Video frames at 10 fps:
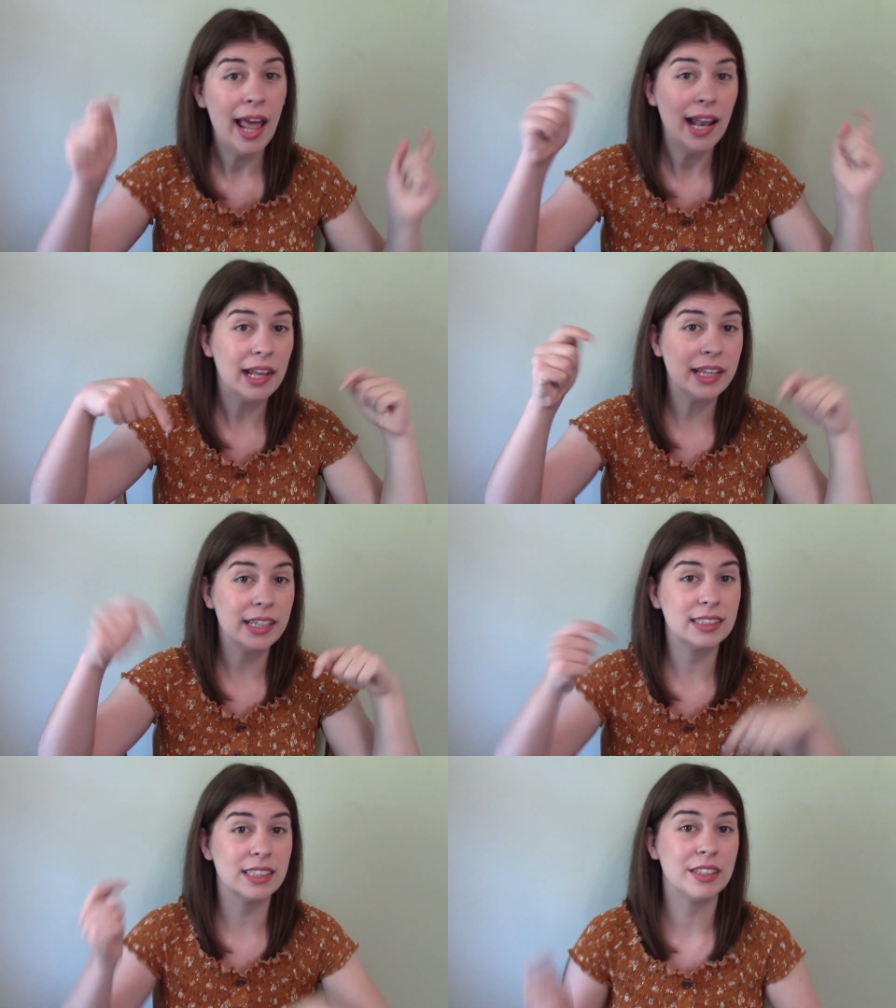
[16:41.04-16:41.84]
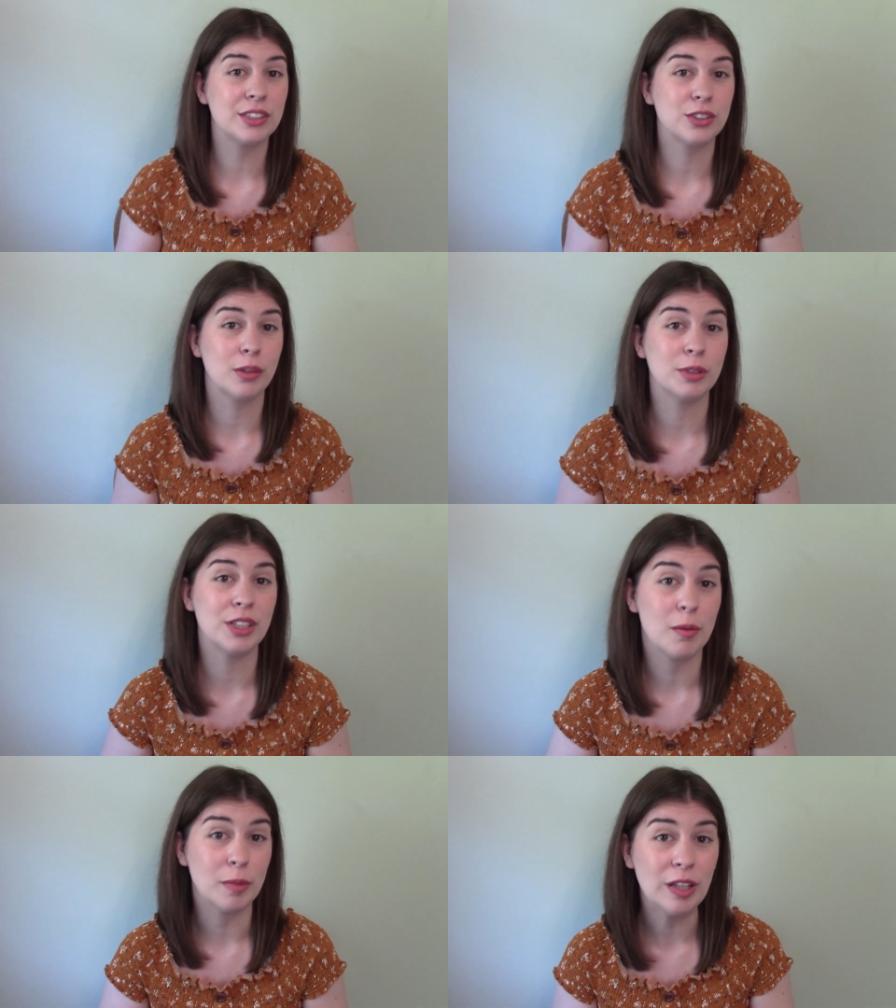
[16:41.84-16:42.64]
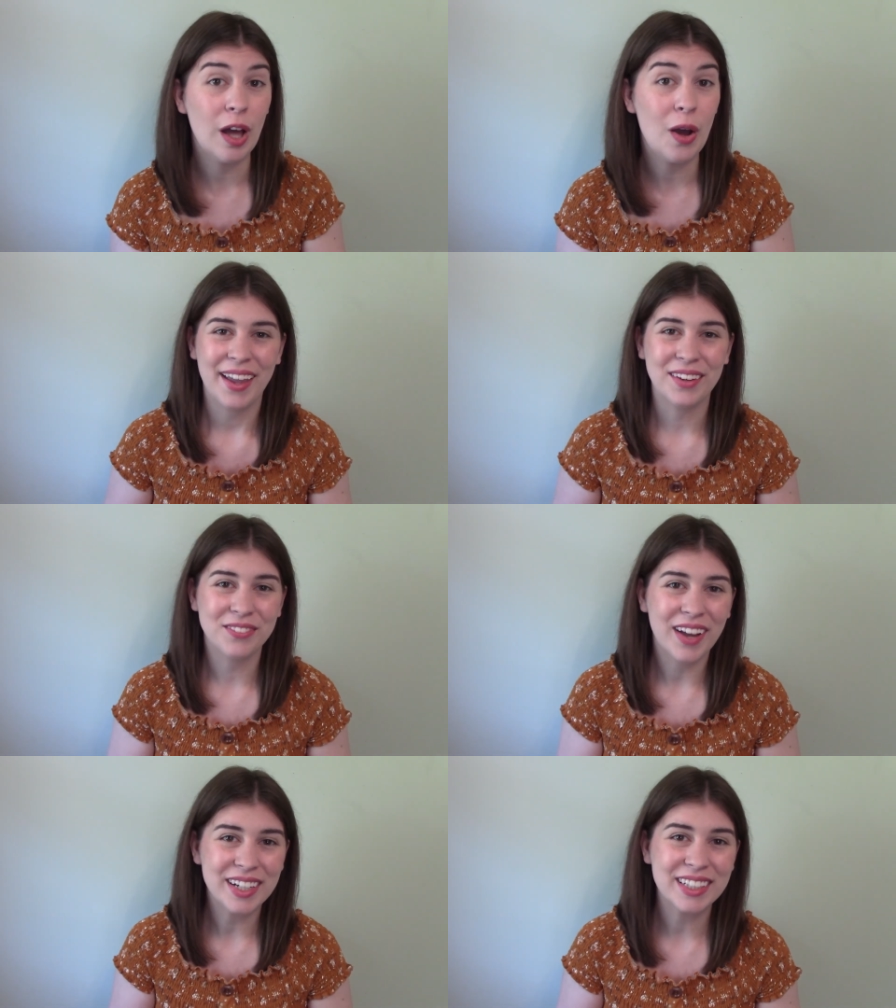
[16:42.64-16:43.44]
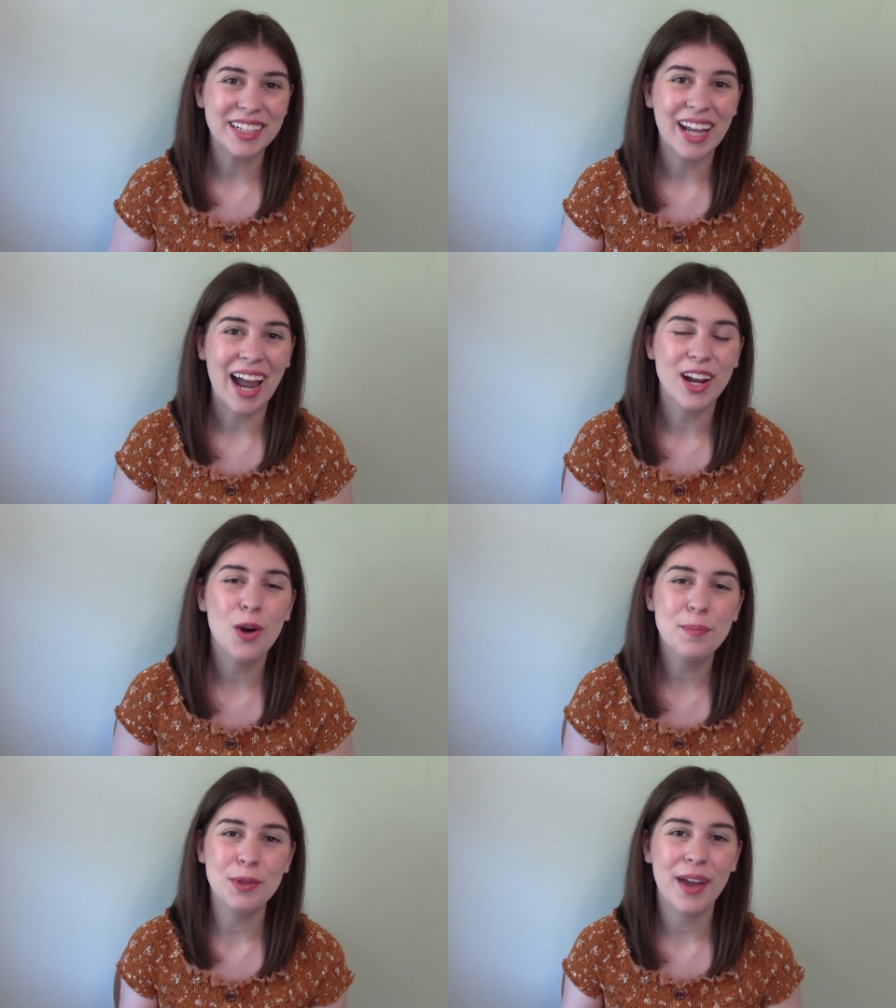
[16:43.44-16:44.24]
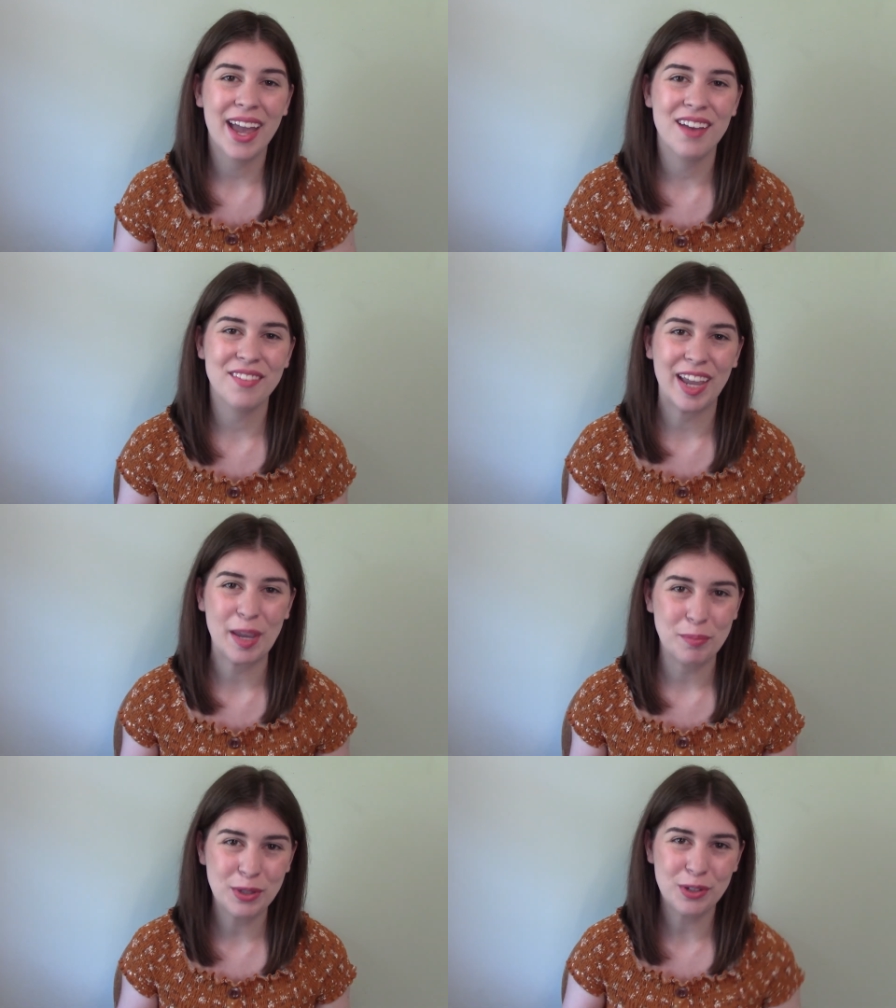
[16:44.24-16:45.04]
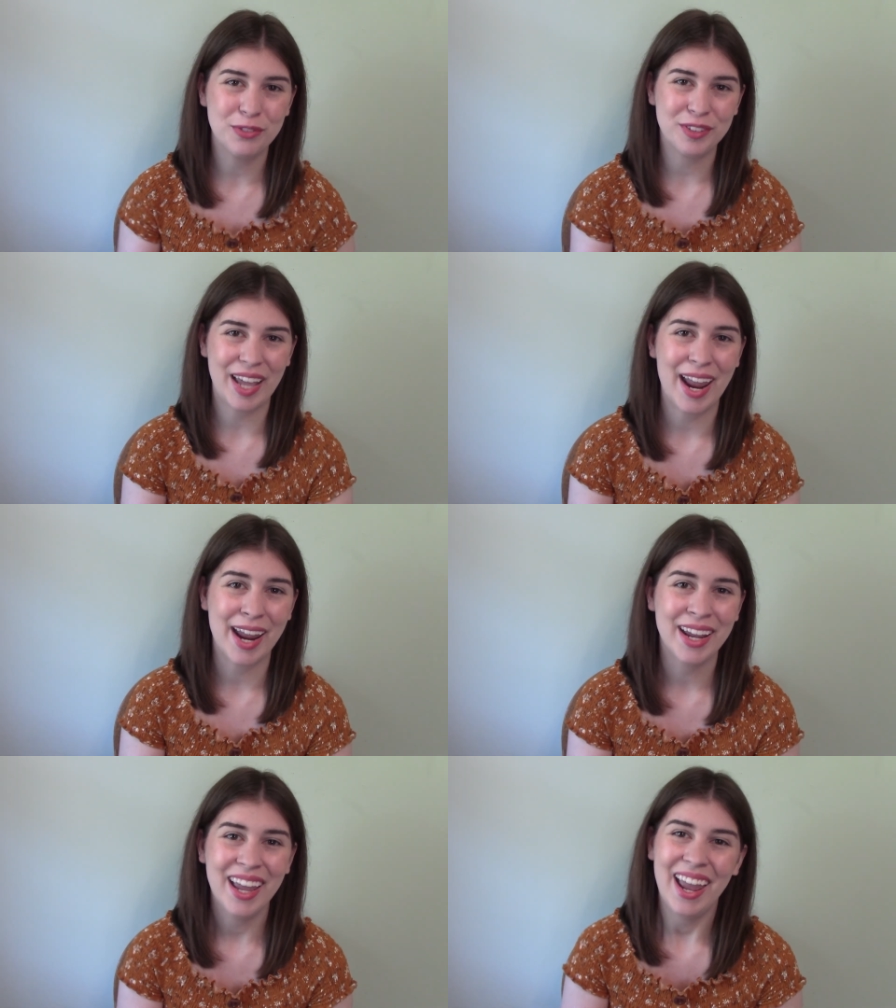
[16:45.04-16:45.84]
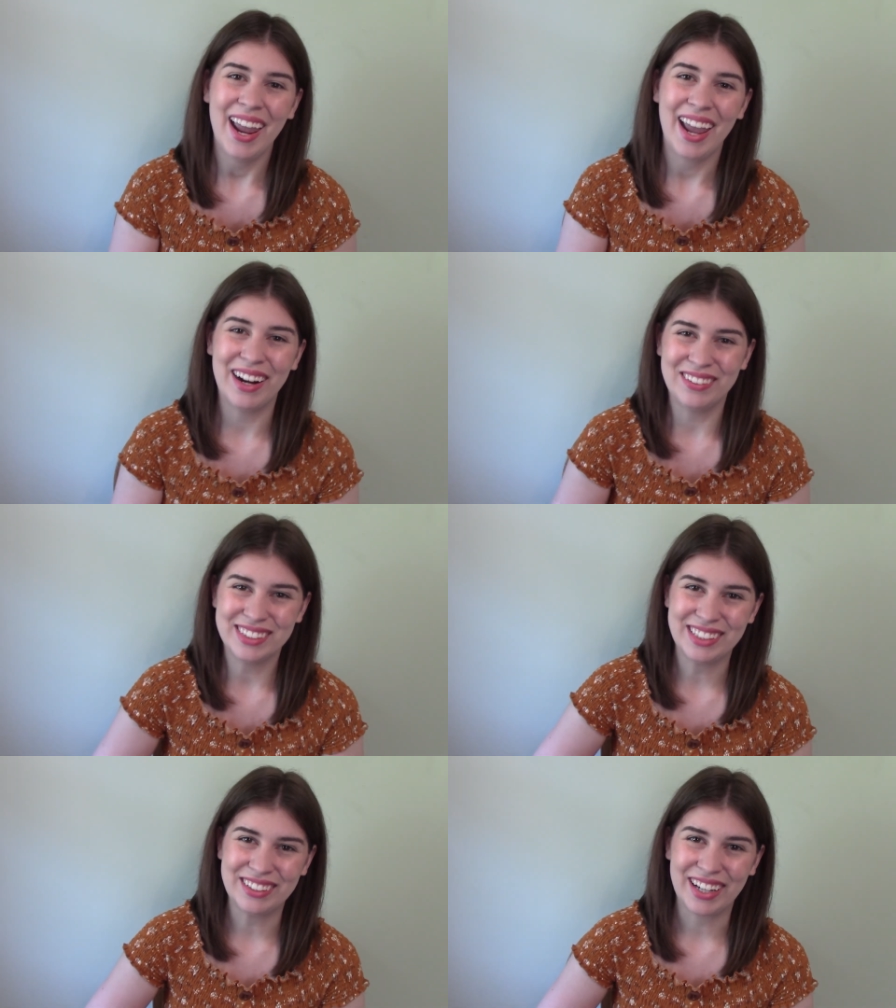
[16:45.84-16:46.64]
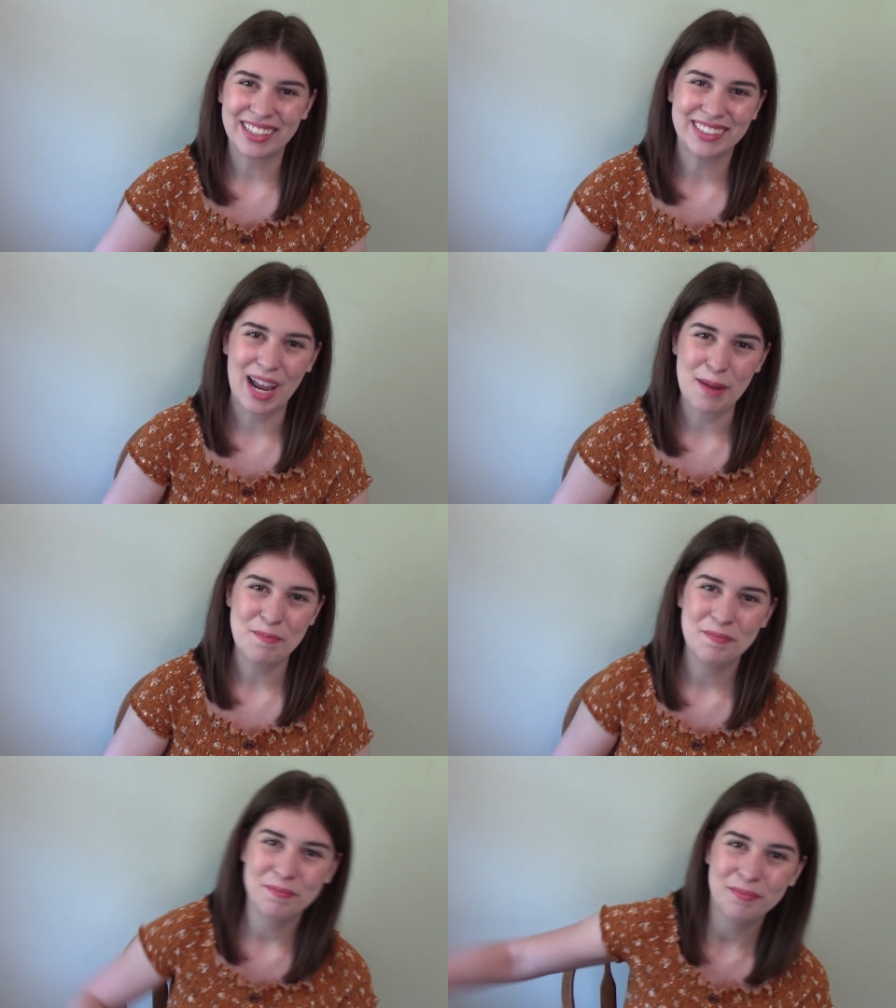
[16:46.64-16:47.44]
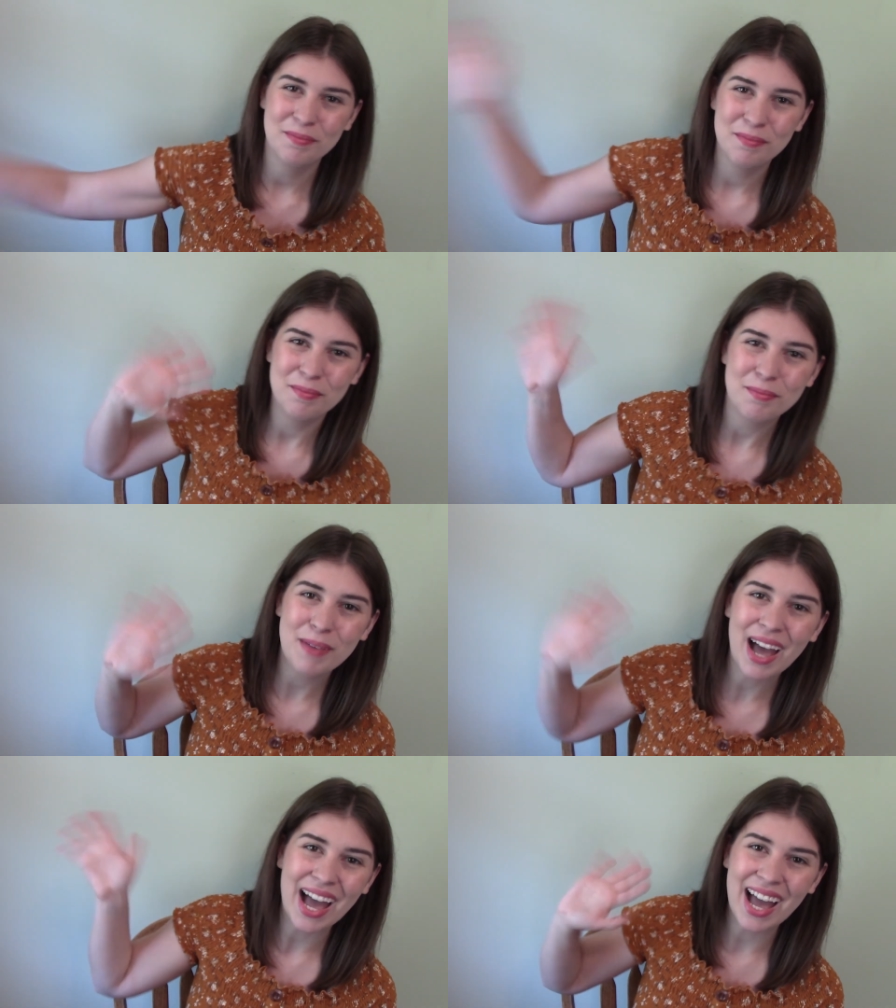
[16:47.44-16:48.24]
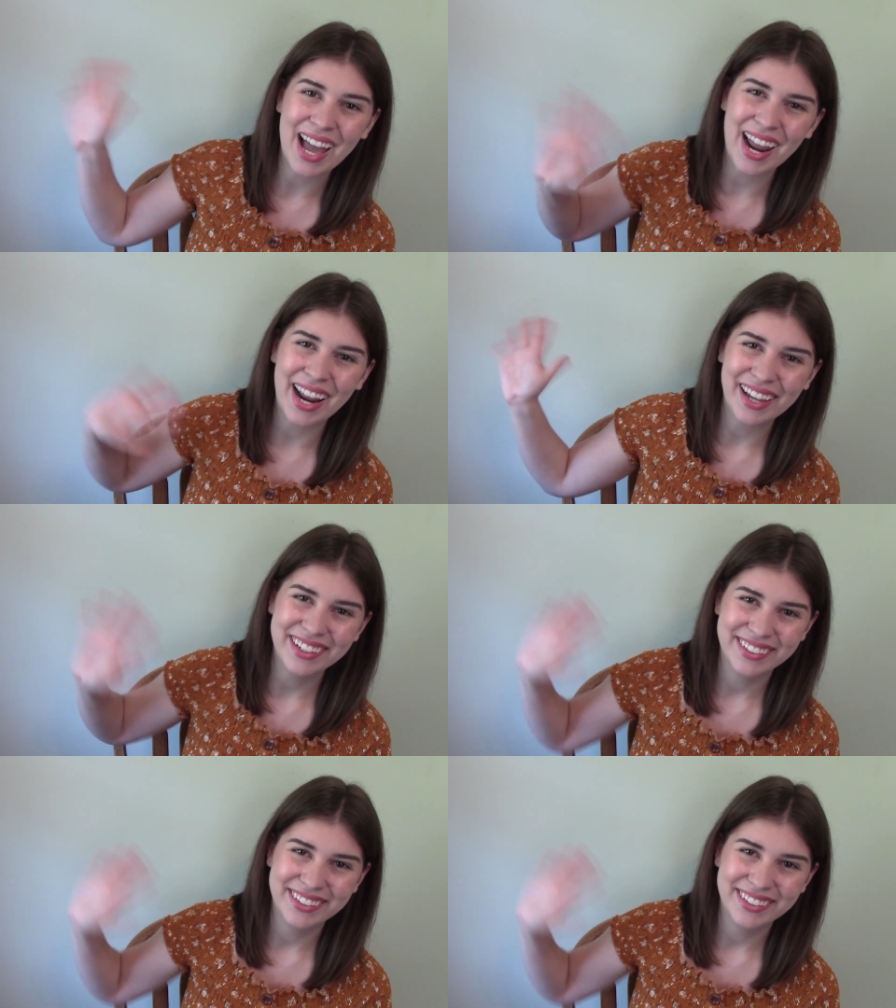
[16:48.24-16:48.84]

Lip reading: link is in the description down below. And finally, I hope you have a beautiful day, and I will see you next time. Bye!